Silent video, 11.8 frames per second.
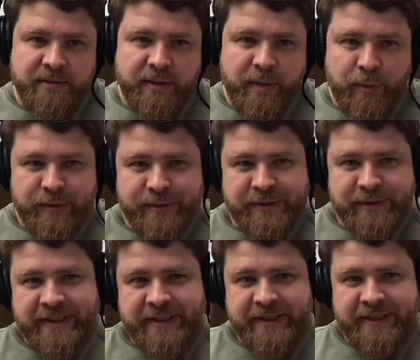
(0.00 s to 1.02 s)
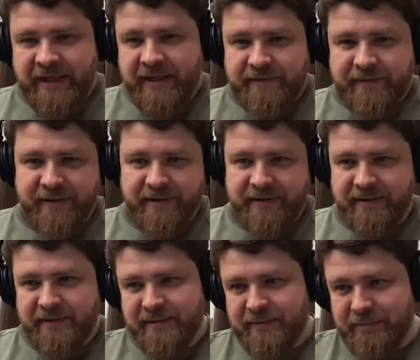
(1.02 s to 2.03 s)
So I was in Kiev
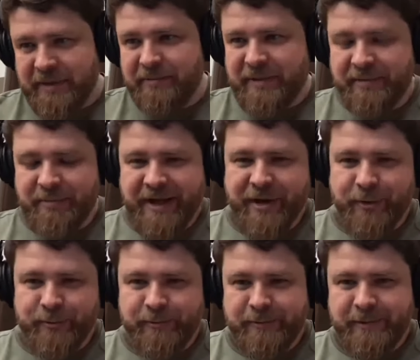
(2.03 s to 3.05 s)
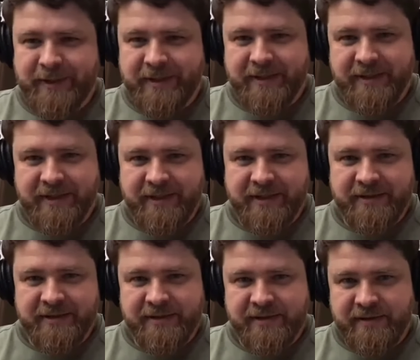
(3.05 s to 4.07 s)
at my home,
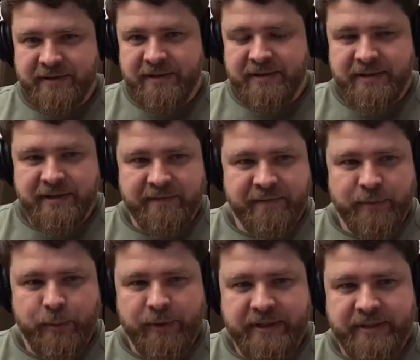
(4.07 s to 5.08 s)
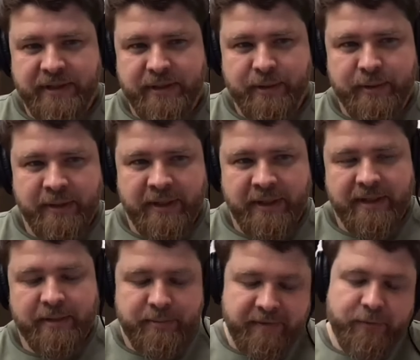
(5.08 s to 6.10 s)
and just a few weeks ago,
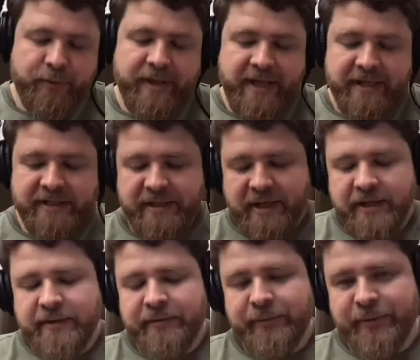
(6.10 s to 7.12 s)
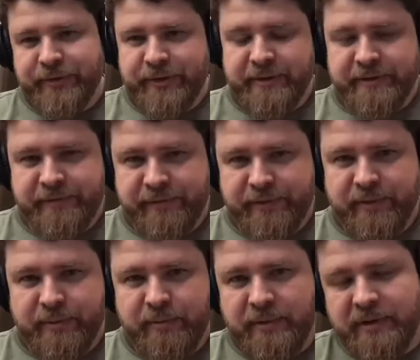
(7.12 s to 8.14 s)
before that, I returned
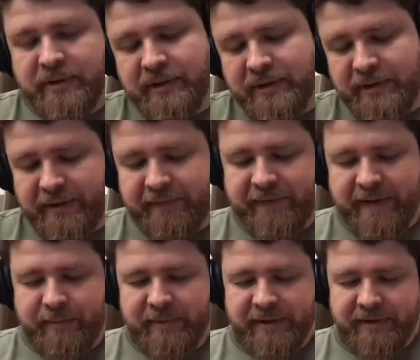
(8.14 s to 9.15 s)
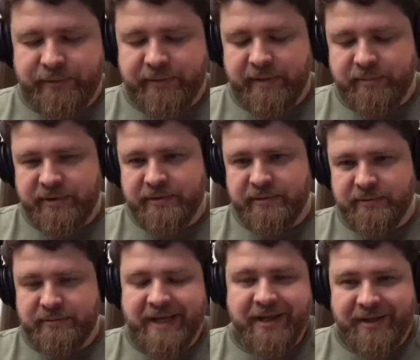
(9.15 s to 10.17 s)
from like a family trip to
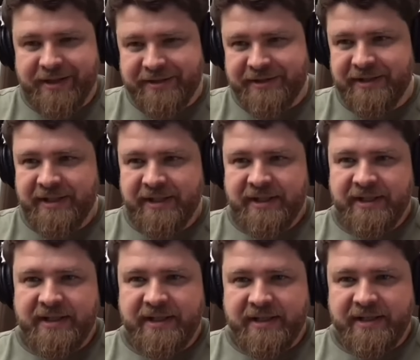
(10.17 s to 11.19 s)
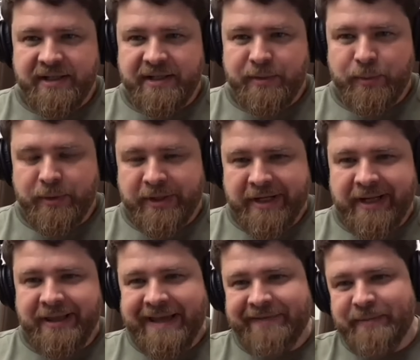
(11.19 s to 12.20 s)
Thailand, where I
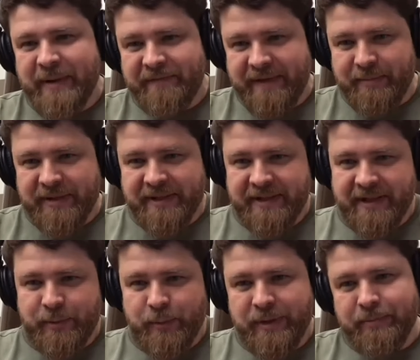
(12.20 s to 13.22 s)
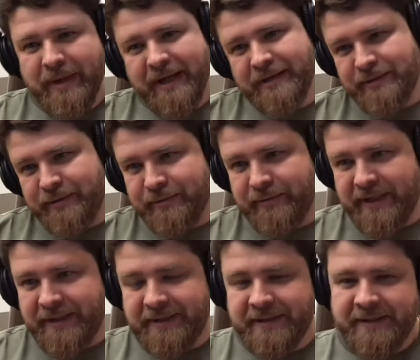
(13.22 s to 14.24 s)
left my family and went back to
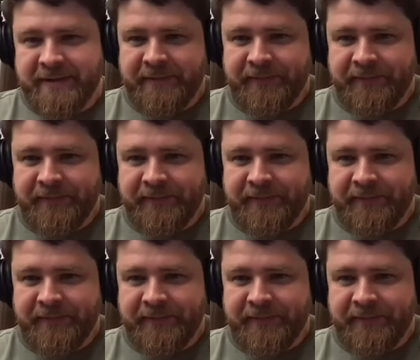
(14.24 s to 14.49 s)
Ukraine.